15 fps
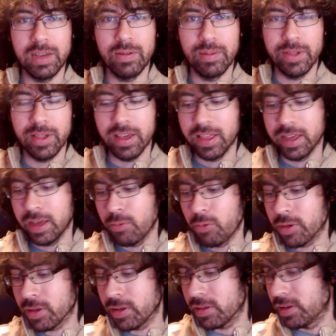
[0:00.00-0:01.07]
You get what I'm saying? Like it
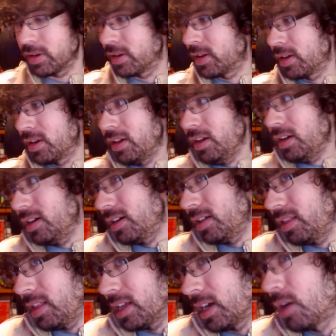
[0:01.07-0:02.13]
wasn't
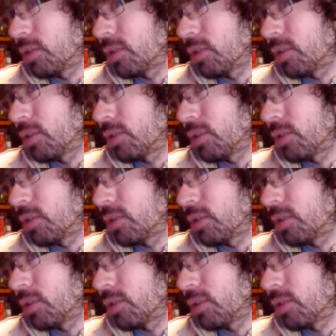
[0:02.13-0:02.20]
like